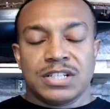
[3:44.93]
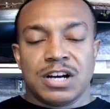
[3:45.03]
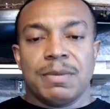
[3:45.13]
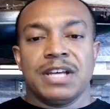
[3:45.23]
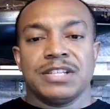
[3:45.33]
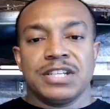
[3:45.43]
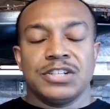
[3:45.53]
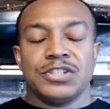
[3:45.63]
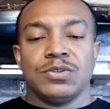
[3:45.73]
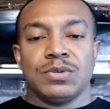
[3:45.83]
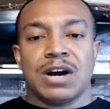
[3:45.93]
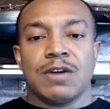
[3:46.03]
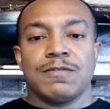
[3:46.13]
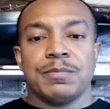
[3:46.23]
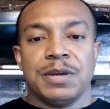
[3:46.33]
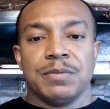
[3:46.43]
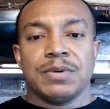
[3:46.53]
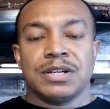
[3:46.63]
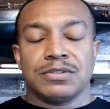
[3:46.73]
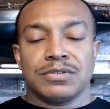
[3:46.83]
government has issued out for people
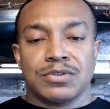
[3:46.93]
that are